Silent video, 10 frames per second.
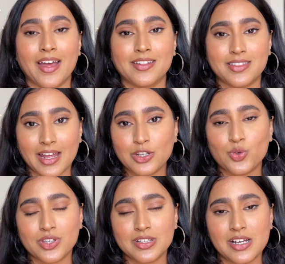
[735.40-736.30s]
and then
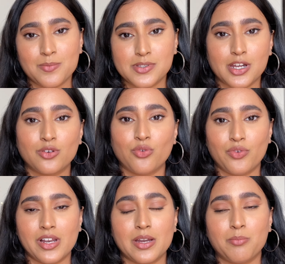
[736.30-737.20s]
using the lipstick to
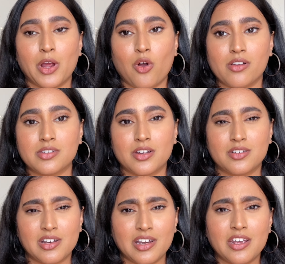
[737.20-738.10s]
fill in, because it
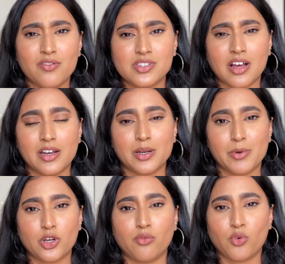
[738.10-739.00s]
gives a little
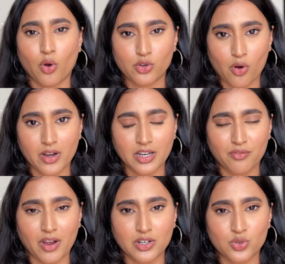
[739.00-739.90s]
bit of contouring
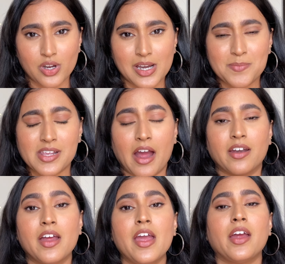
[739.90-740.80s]
effect to your lips
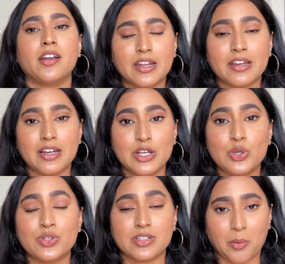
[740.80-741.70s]
and it really
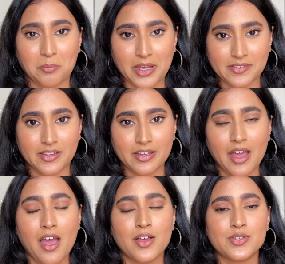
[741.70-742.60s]
looks amazing.
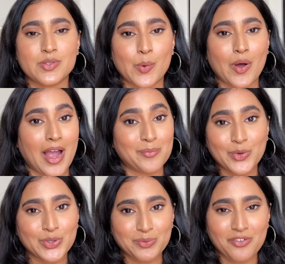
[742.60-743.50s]
So I'm
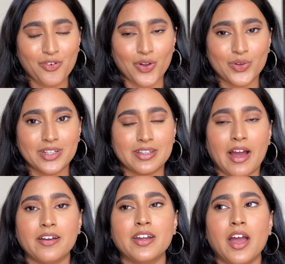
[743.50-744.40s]
going to be following
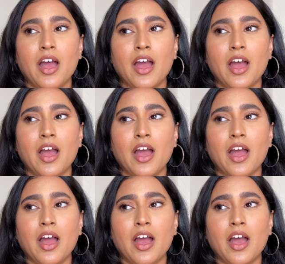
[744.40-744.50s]
that.